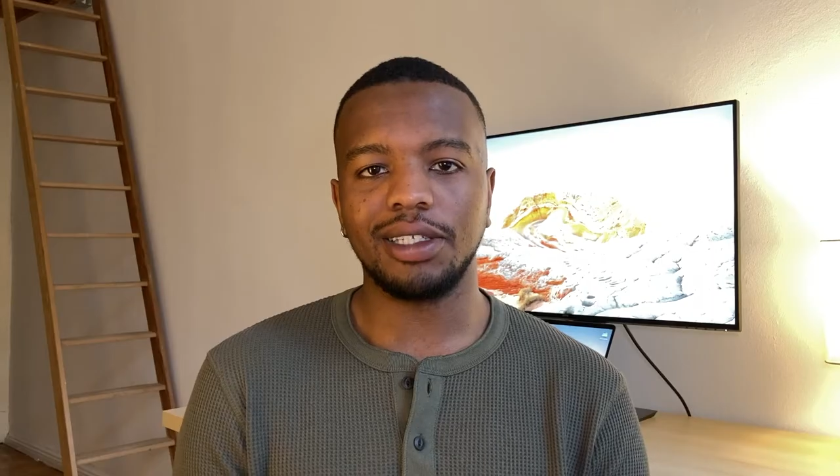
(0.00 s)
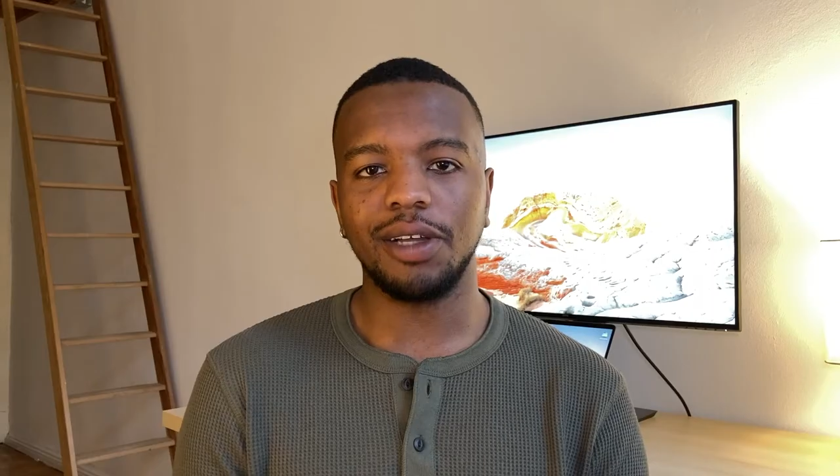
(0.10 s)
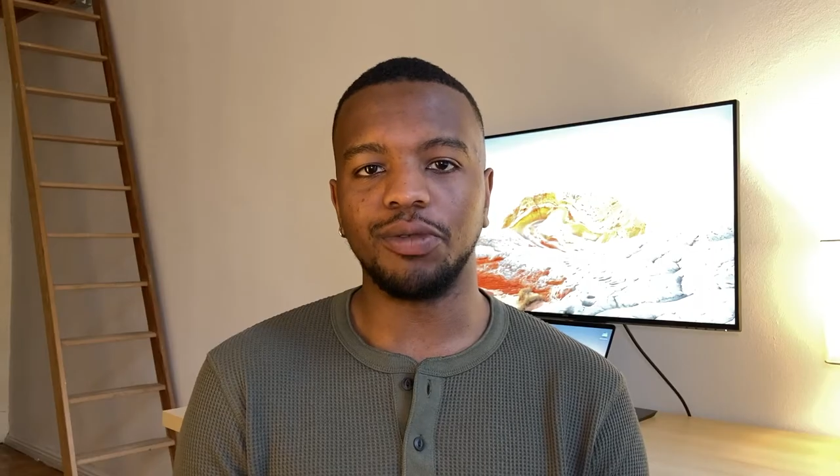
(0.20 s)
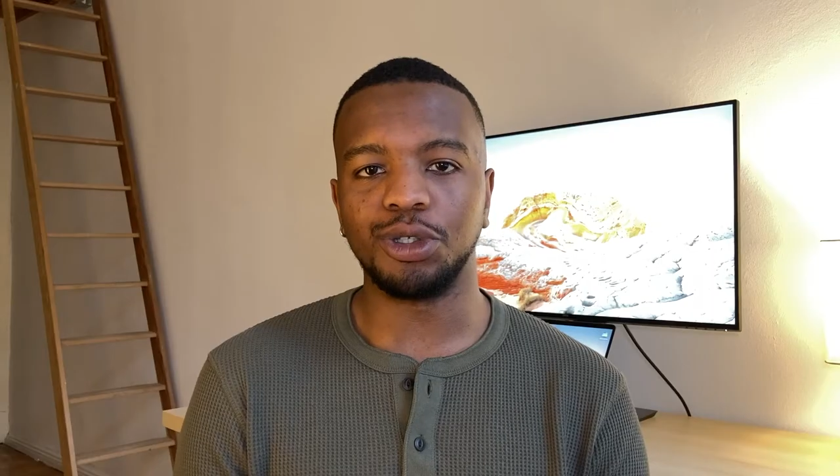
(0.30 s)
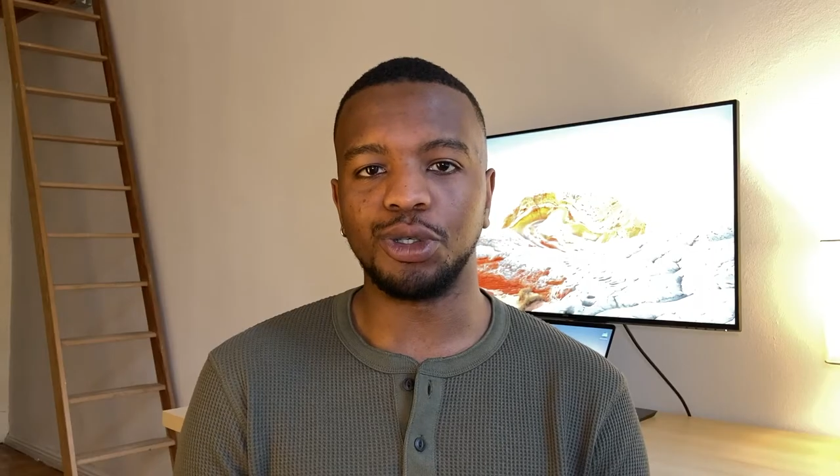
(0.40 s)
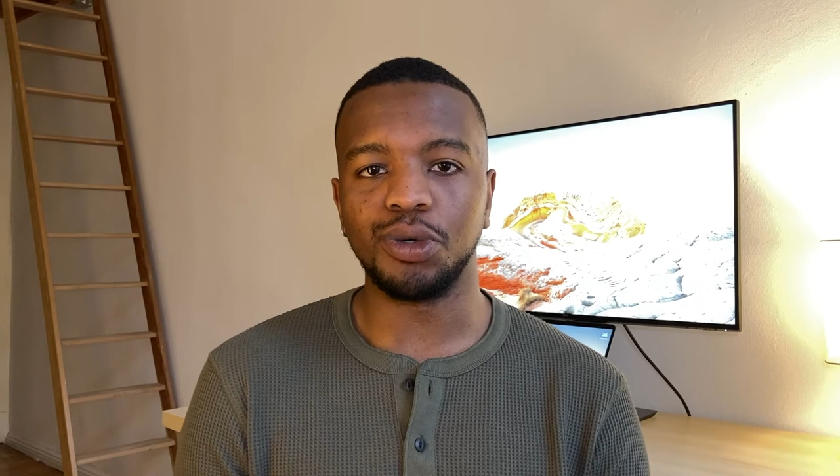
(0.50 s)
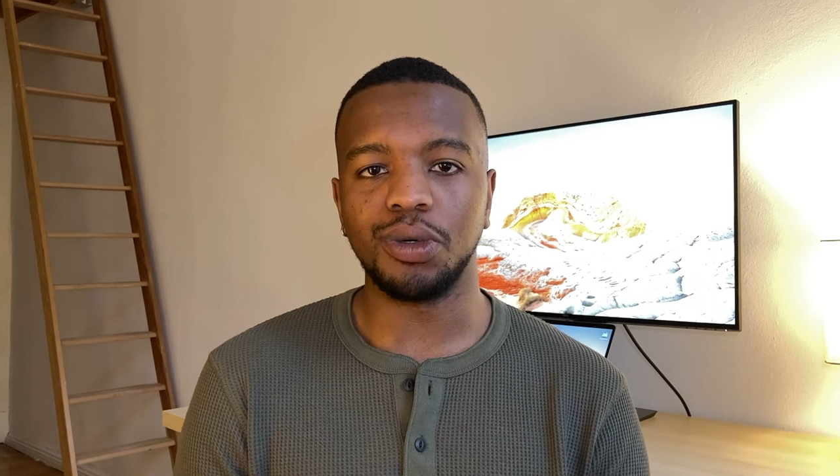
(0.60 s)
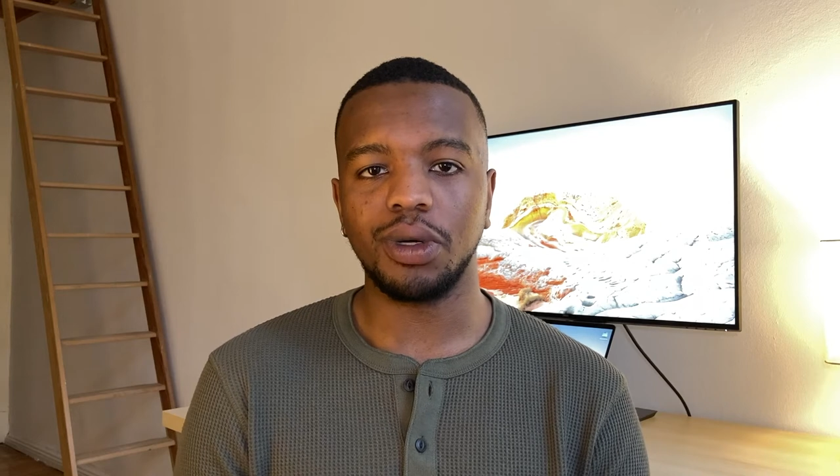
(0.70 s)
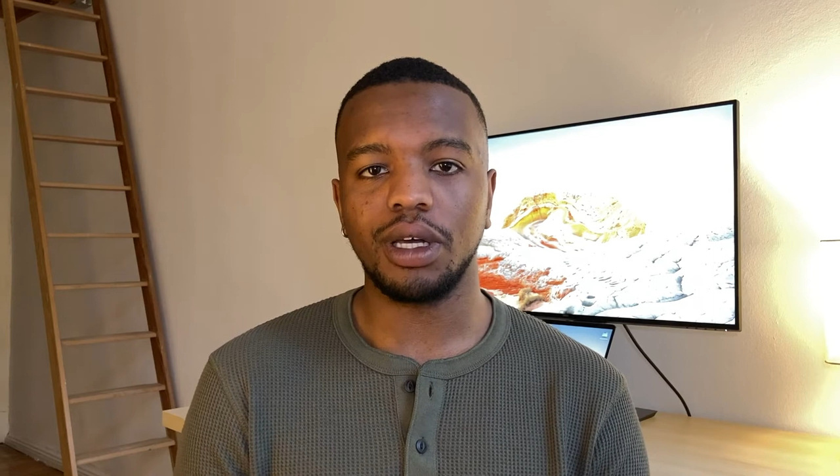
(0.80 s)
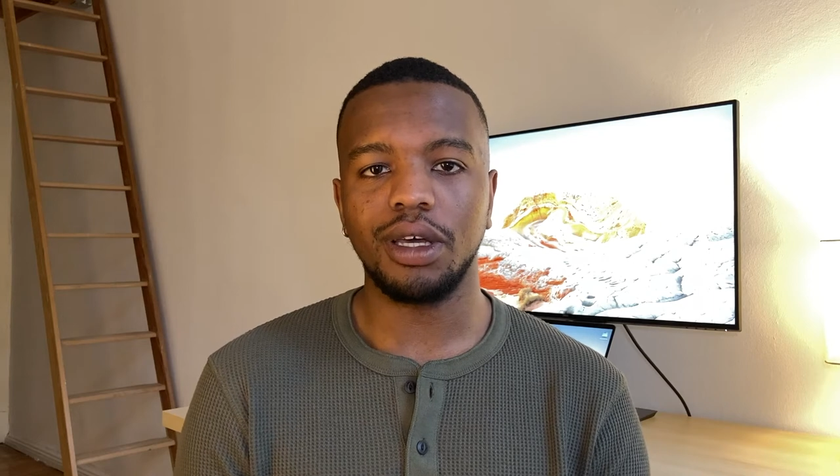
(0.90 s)
level two,
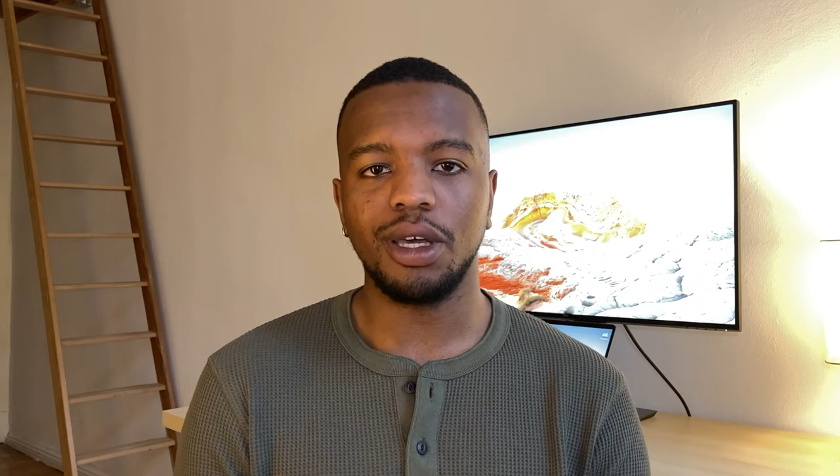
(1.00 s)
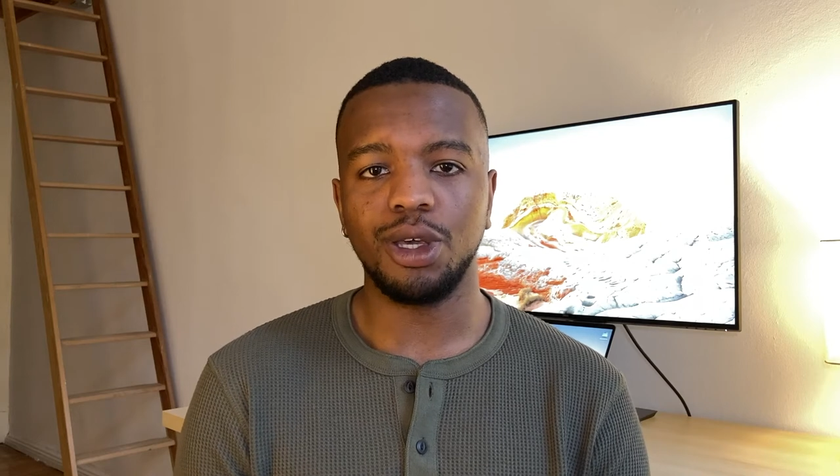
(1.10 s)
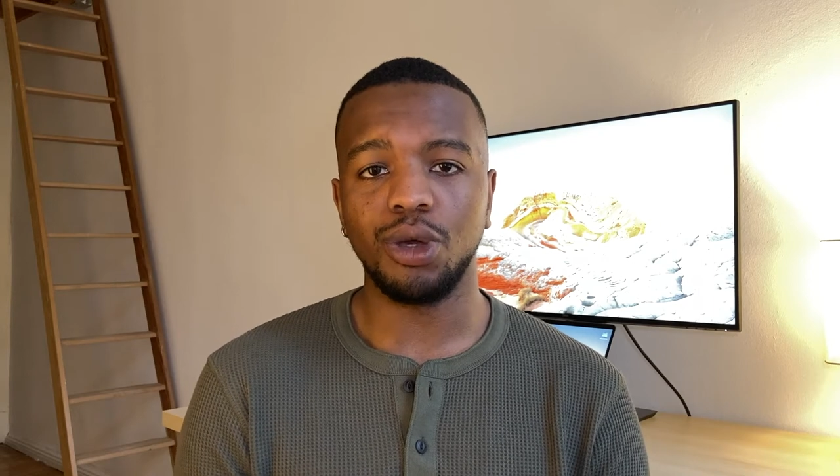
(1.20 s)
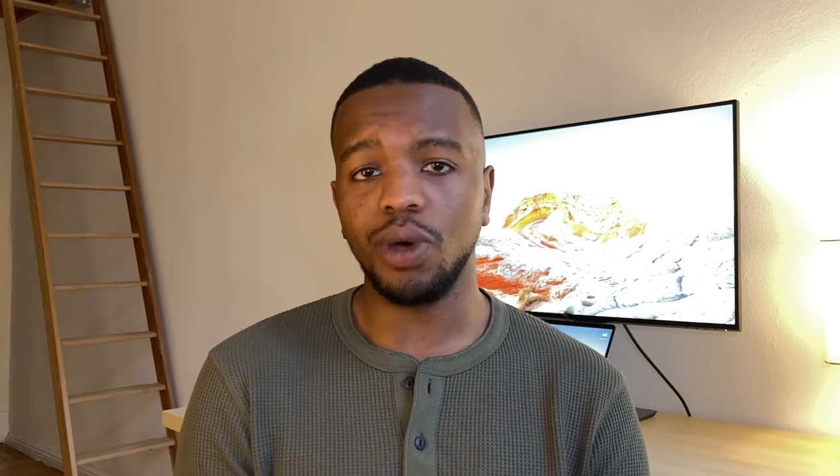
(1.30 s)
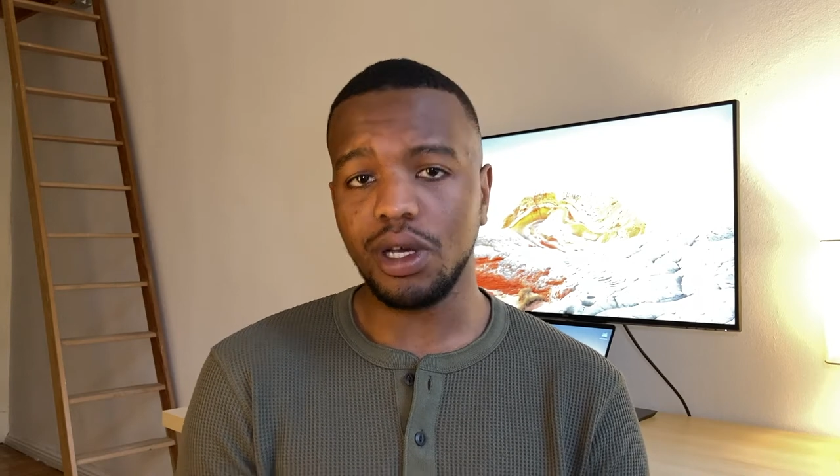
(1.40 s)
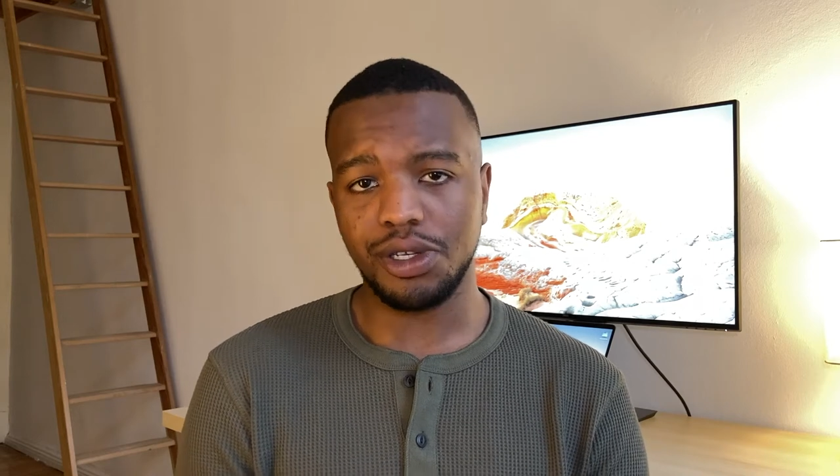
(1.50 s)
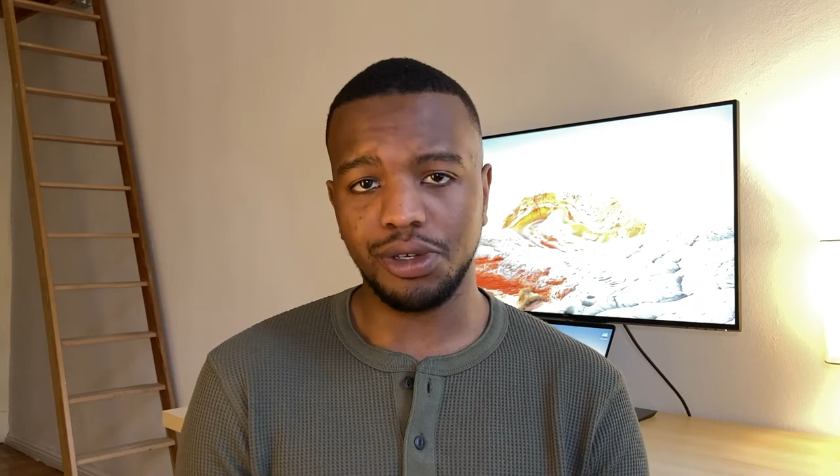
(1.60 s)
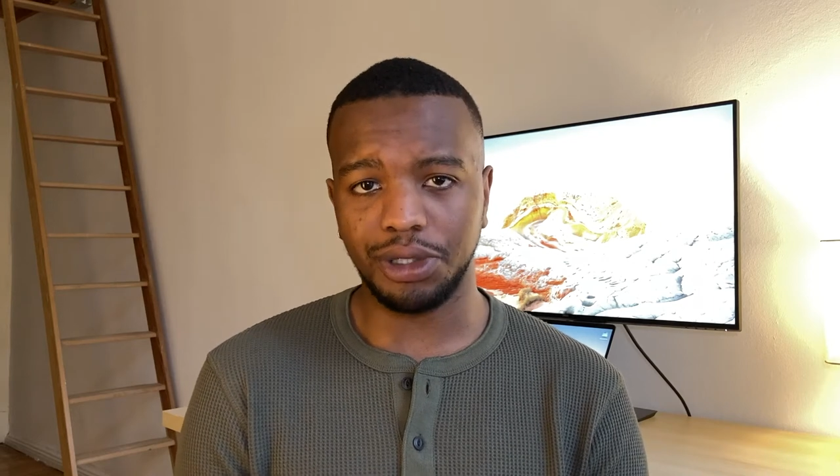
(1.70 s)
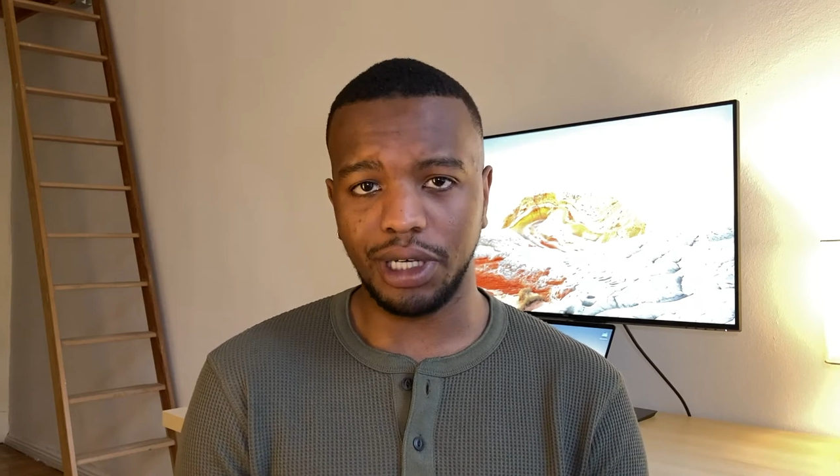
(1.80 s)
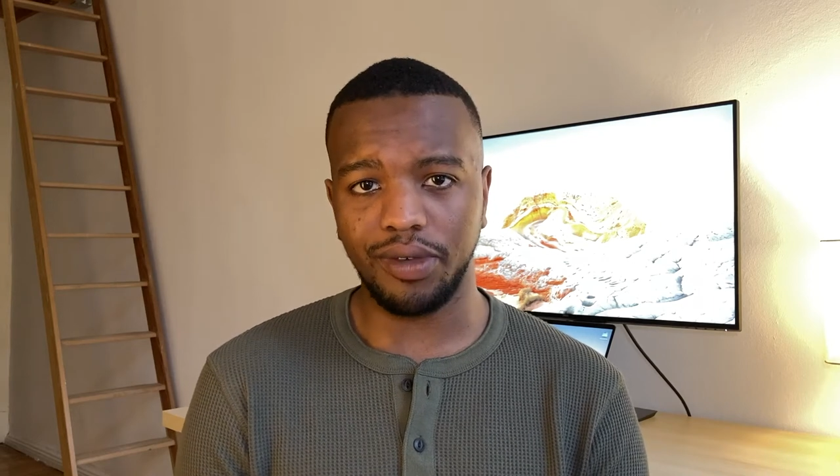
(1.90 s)
you are still
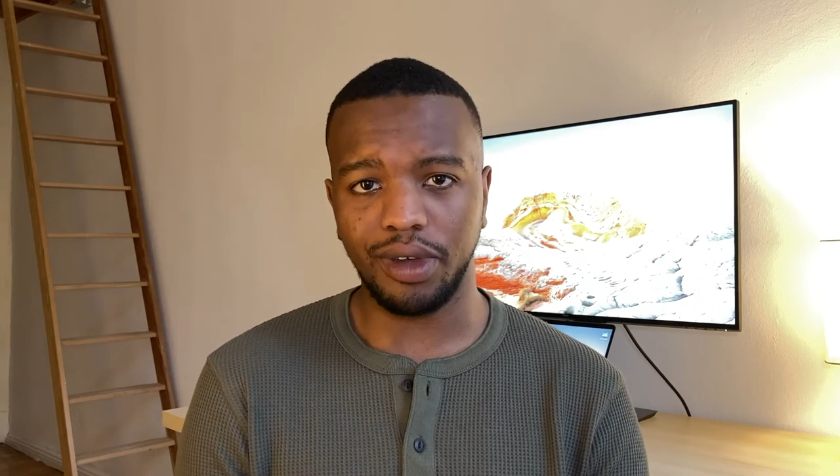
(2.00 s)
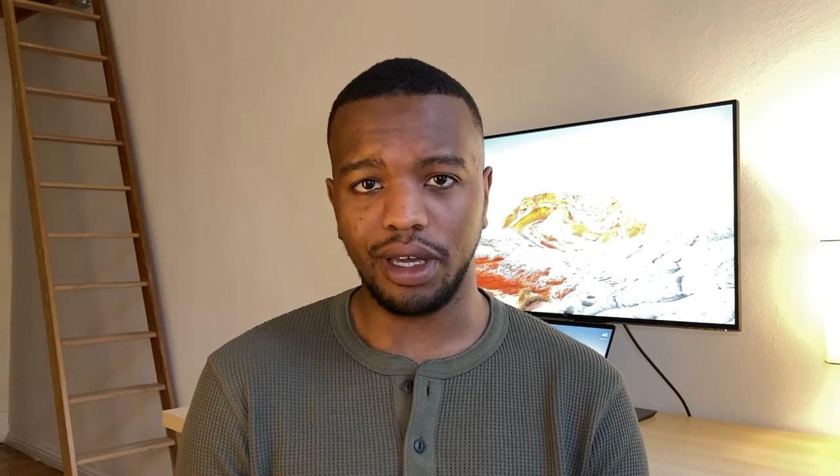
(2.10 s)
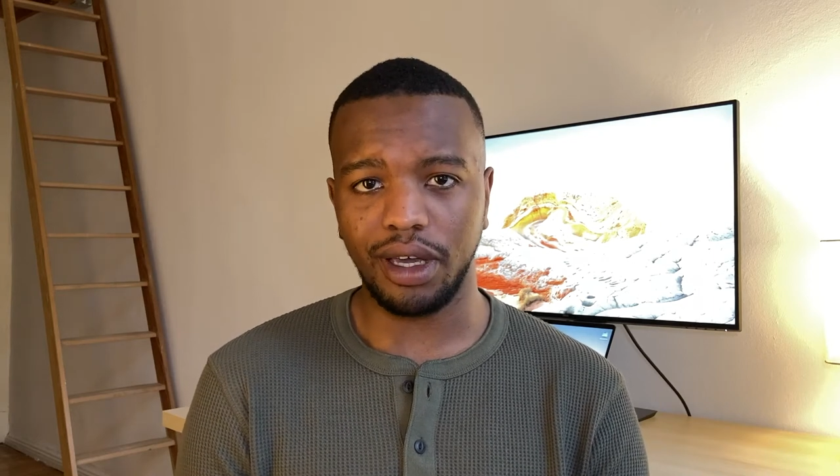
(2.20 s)
driving